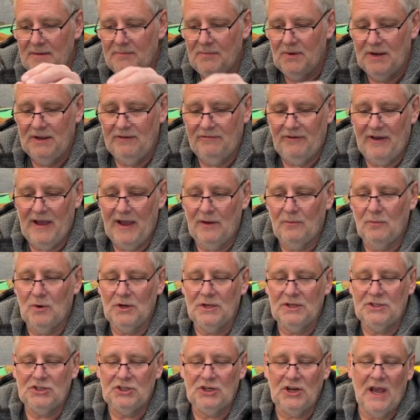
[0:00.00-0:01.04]
But if I want
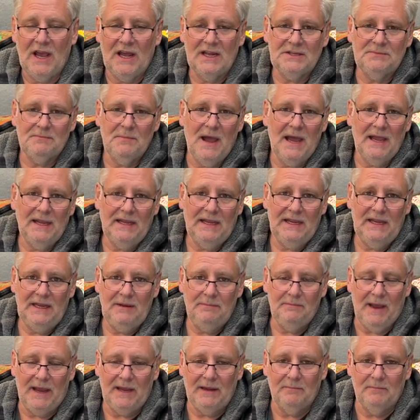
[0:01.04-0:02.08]
to charge my
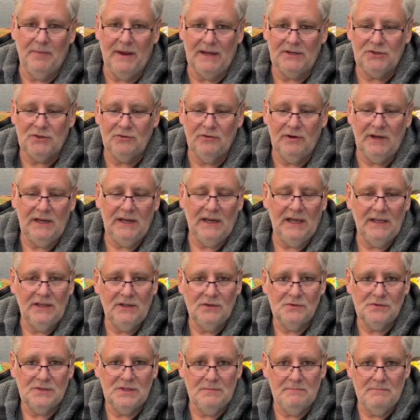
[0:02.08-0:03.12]
e-bike battery and I
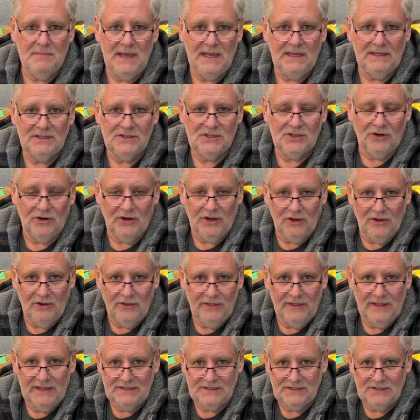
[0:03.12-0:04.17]
use the main socket
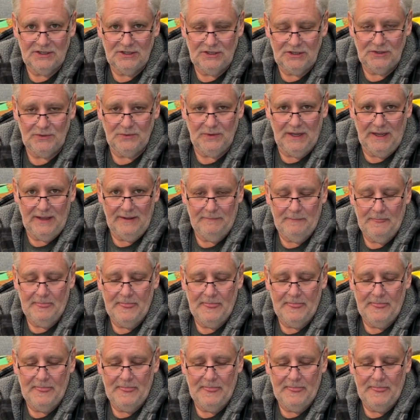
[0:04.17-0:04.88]
on this to do it,